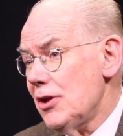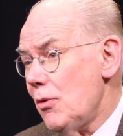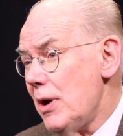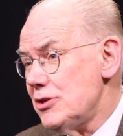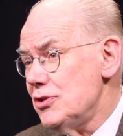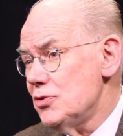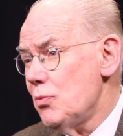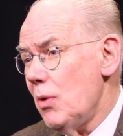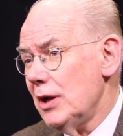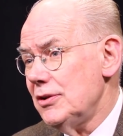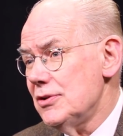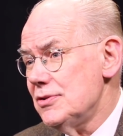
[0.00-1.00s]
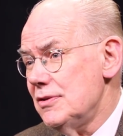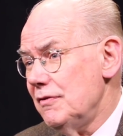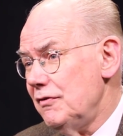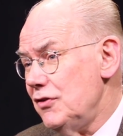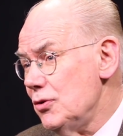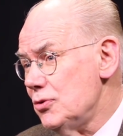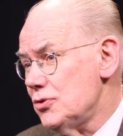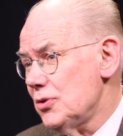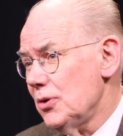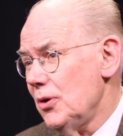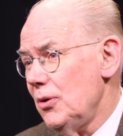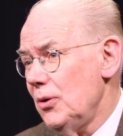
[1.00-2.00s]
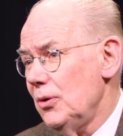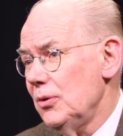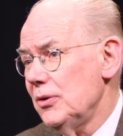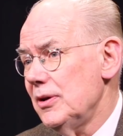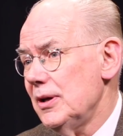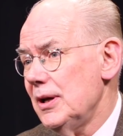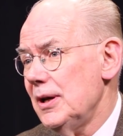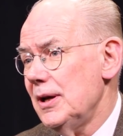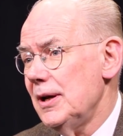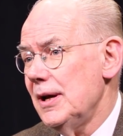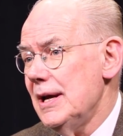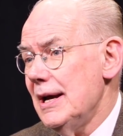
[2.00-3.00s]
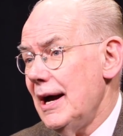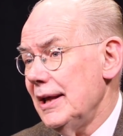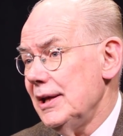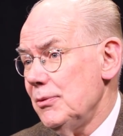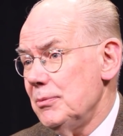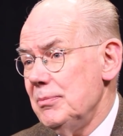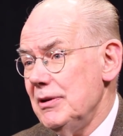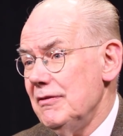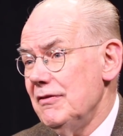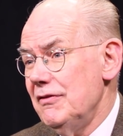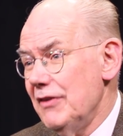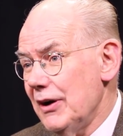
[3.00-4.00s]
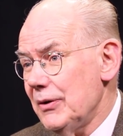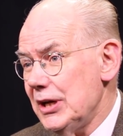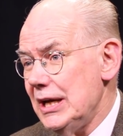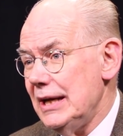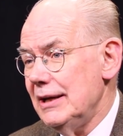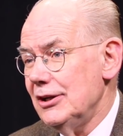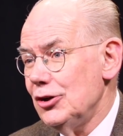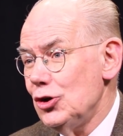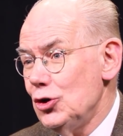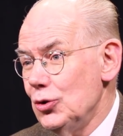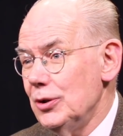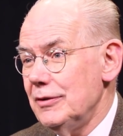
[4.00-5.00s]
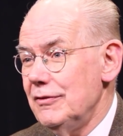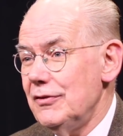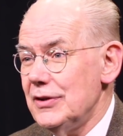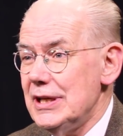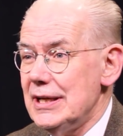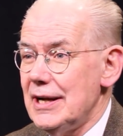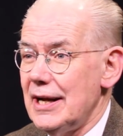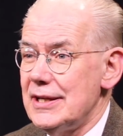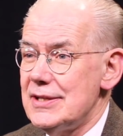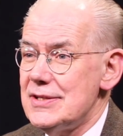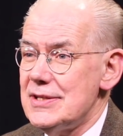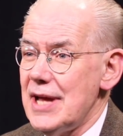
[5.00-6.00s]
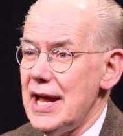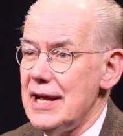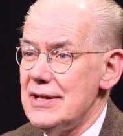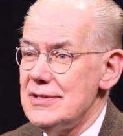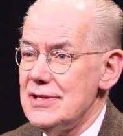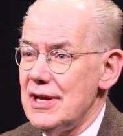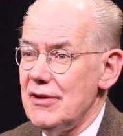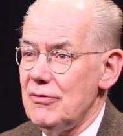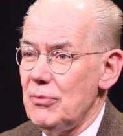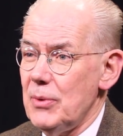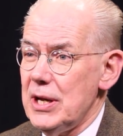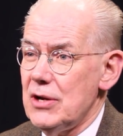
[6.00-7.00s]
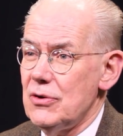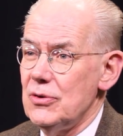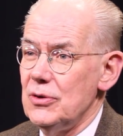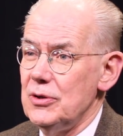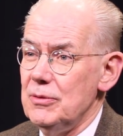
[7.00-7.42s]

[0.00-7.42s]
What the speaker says: question is, what does the future hold? I think it would be very good for the United States if we could